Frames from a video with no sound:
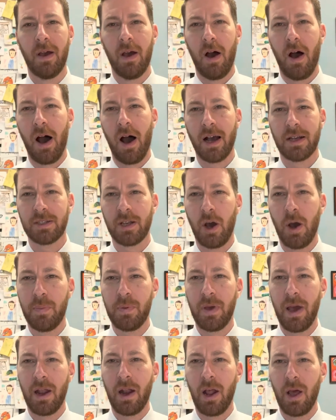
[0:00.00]
Hawks, I hope
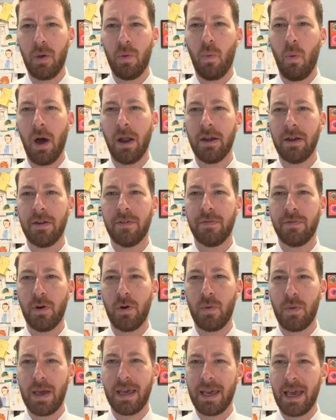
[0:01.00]
you had a wonderful
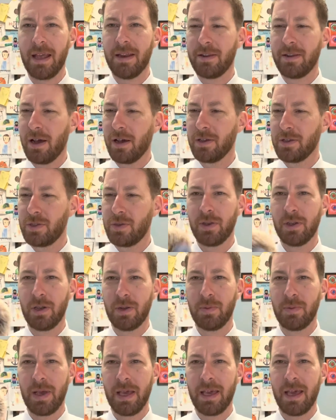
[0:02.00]
weekend. Douglas, you had a
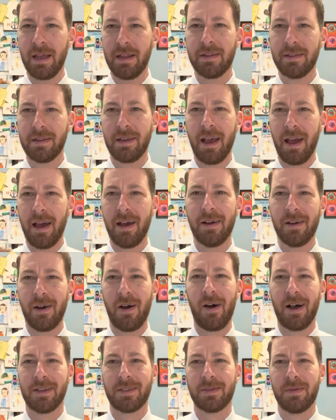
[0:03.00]
good weekend? Yeah,
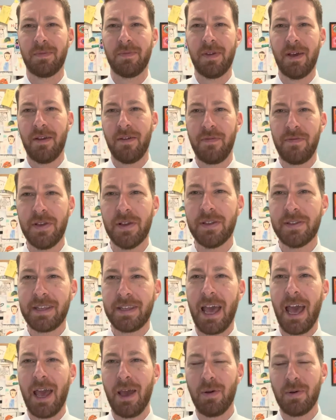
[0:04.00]
awesome. Field
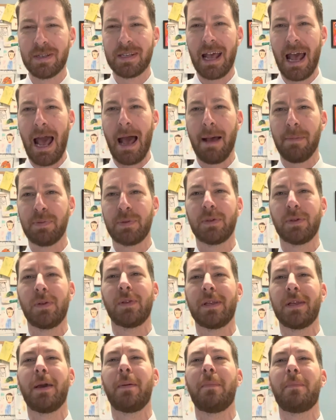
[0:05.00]
day was
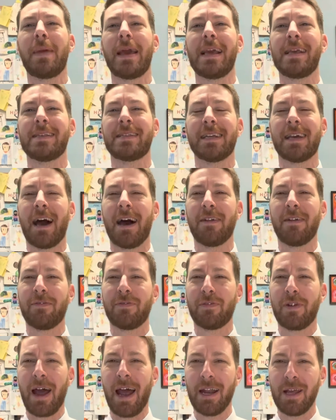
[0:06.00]
absolutely amazing on
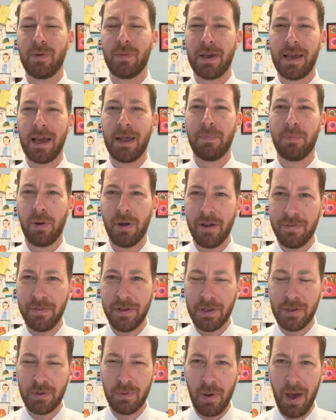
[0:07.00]
Friday. We had
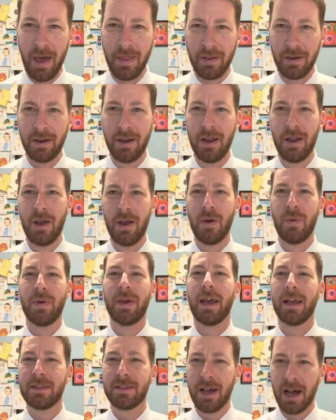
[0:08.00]
perfect weather. We
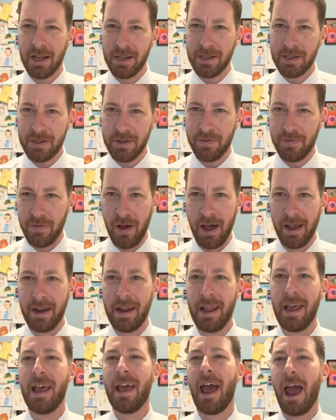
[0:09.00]
had tons of
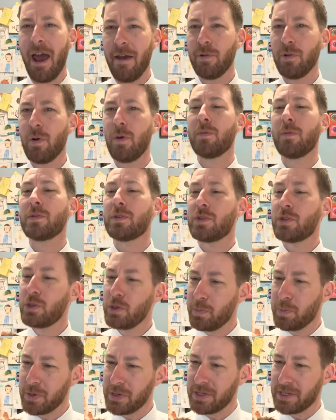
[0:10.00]
fun. Everyone was
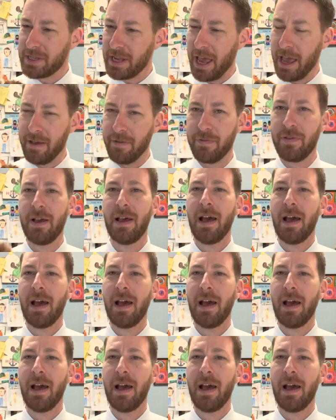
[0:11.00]
super safe.